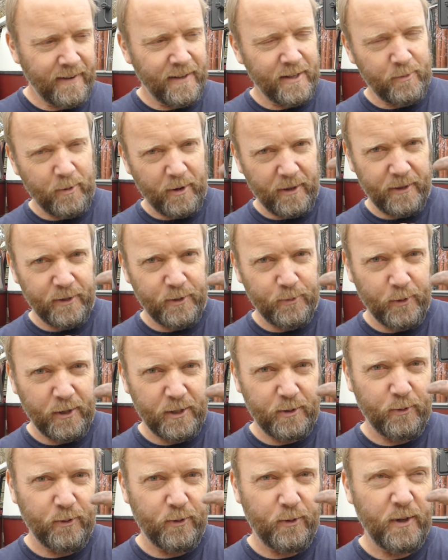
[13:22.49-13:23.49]
It's about this
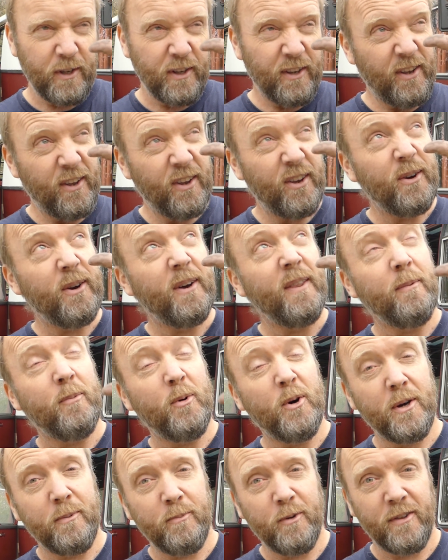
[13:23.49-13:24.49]
much between you and the
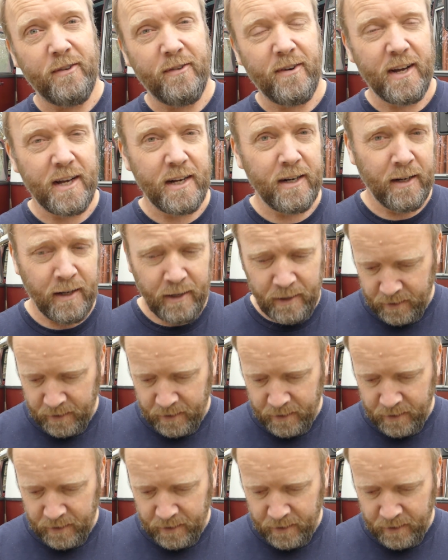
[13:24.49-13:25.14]
bottom of the van.